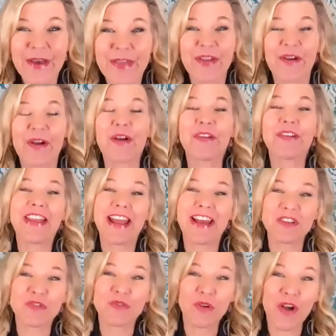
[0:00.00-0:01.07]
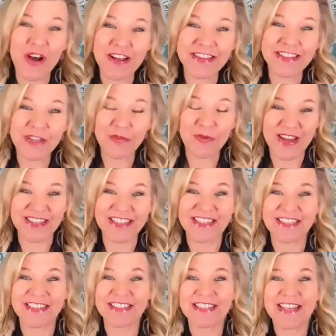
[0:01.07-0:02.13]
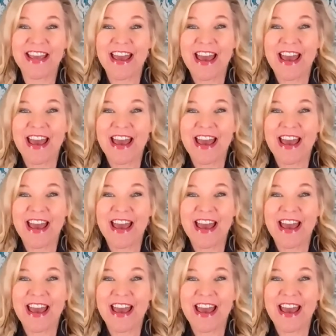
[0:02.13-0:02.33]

There are natural consequences.